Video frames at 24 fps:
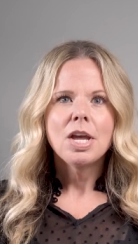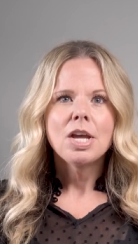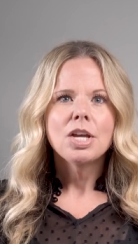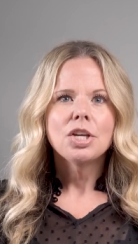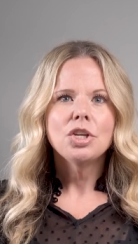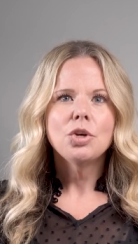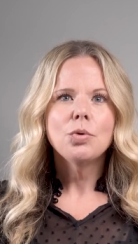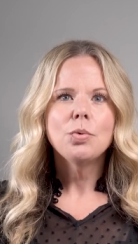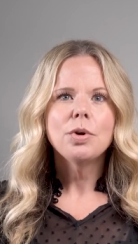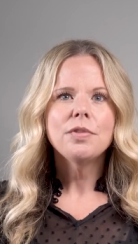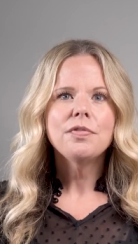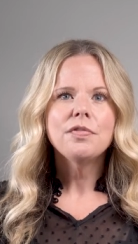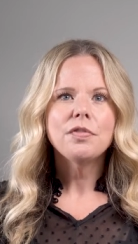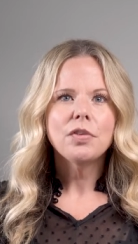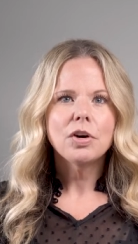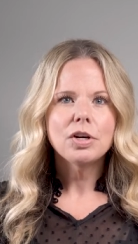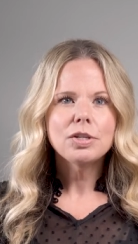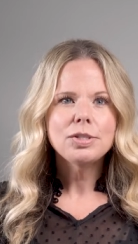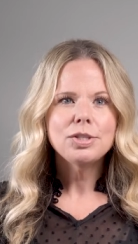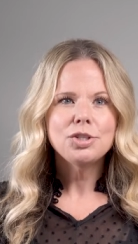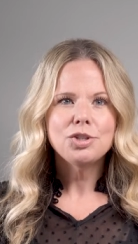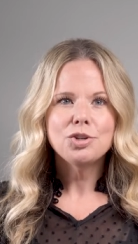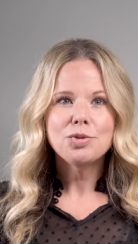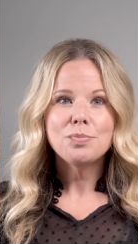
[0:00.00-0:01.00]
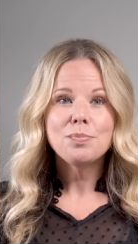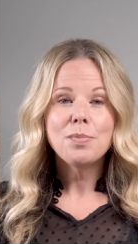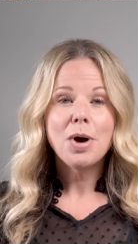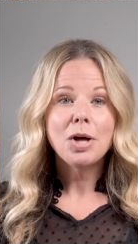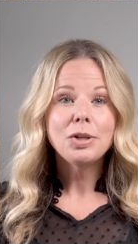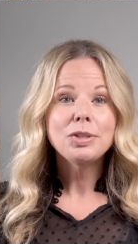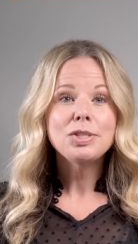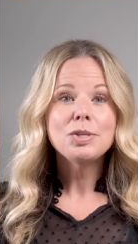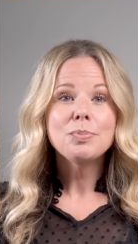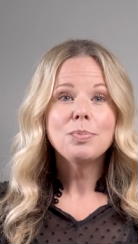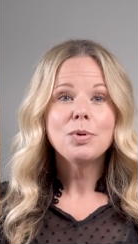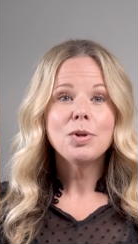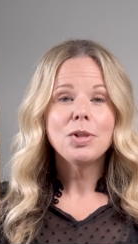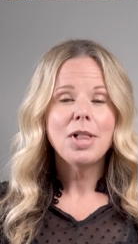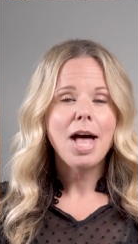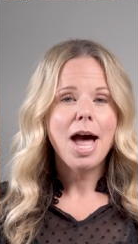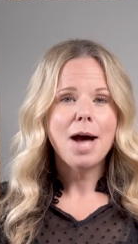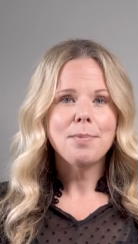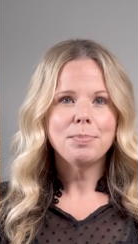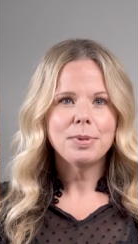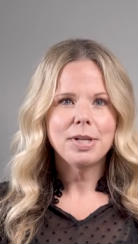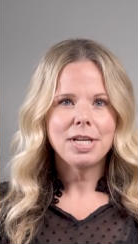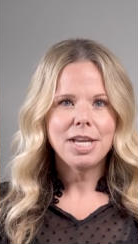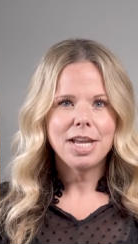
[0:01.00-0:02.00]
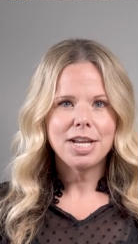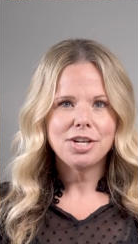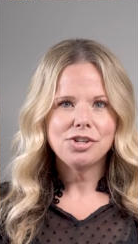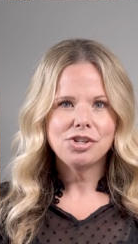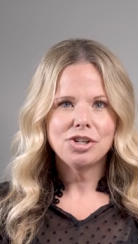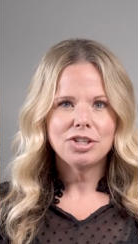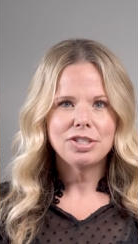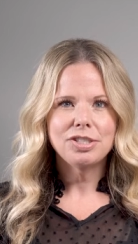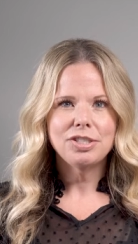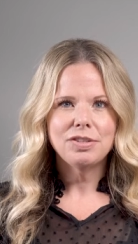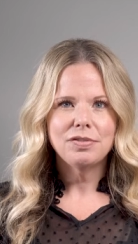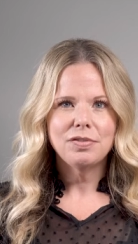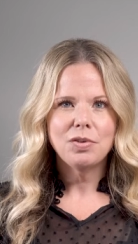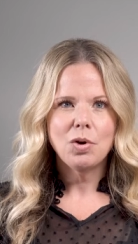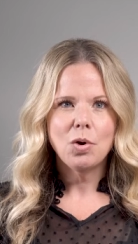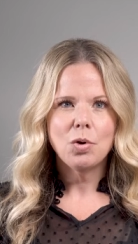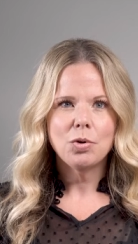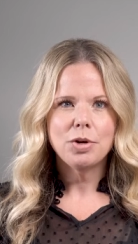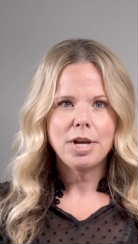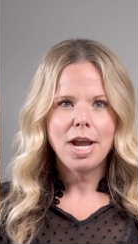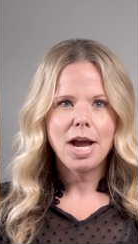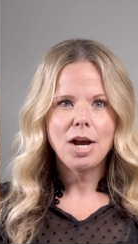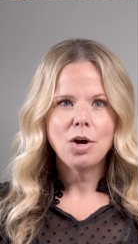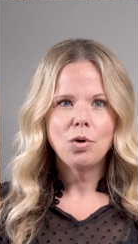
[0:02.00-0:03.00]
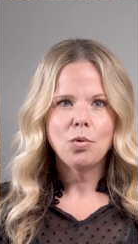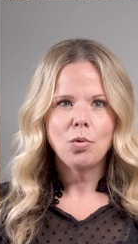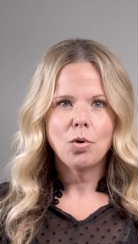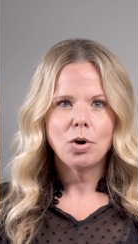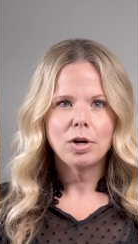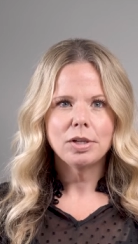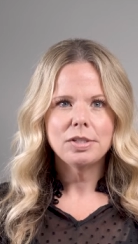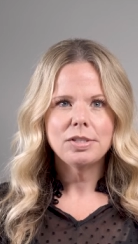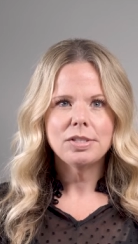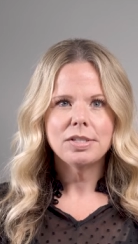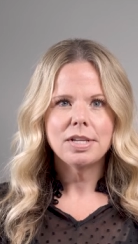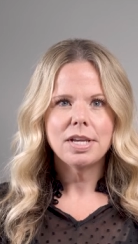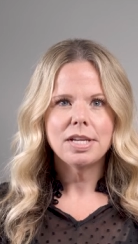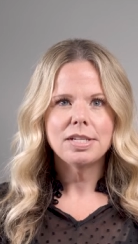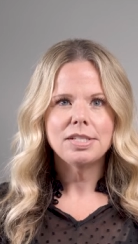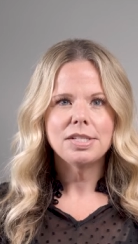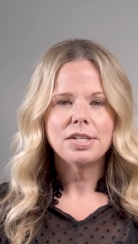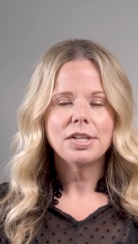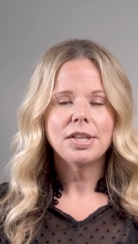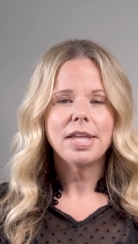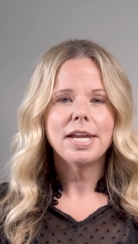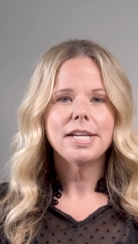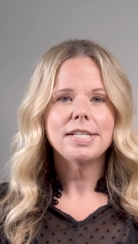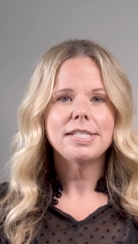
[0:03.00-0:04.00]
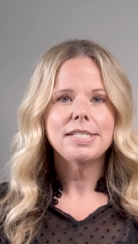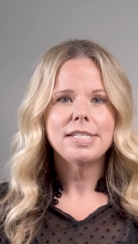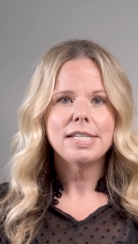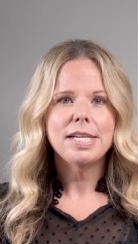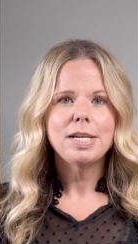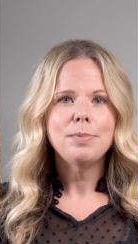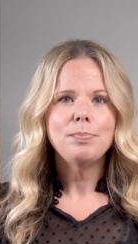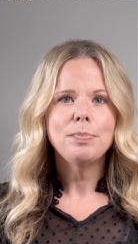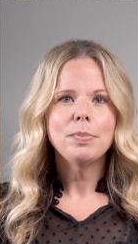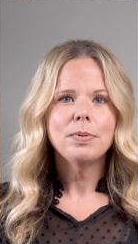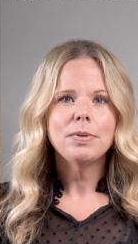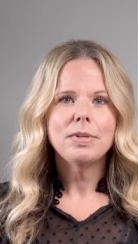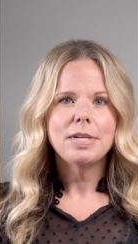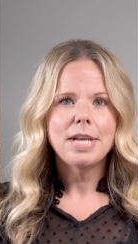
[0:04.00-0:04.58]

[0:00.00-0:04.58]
you would first do multiple applications of cognac quartz until a deep,